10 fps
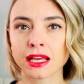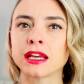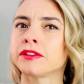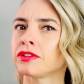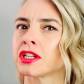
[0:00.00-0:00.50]

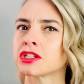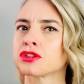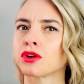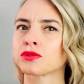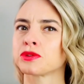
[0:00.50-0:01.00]
if there's
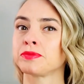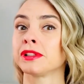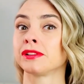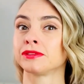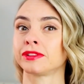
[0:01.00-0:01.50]
no
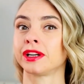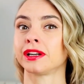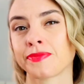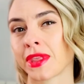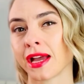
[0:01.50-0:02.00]
spillover.
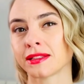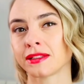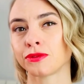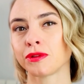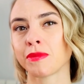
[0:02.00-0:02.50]
Does
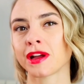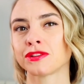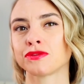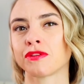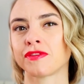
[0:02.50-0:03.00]
it remind
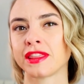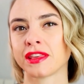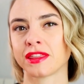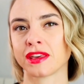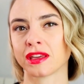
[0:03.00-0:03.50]
you of
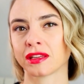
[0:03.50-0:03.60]
anything?